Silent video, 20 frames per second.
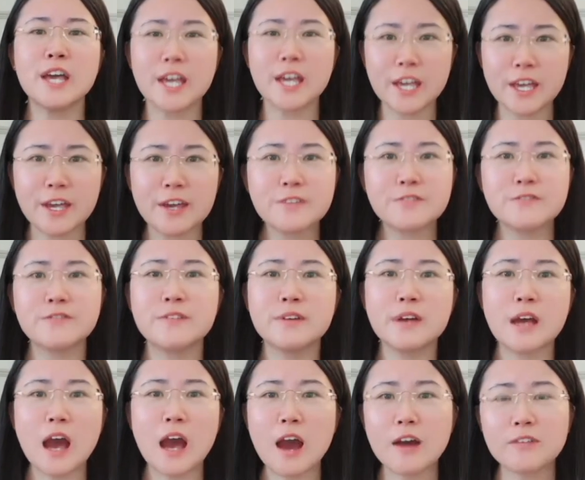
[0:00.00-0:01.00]
if
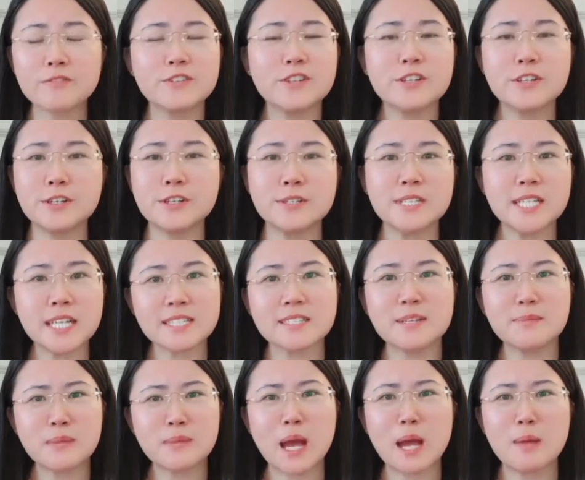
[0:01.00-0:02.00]
after you take
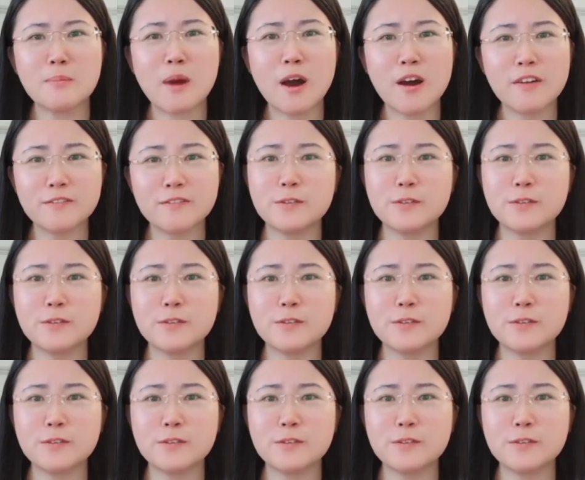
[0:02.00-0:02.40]
some time off,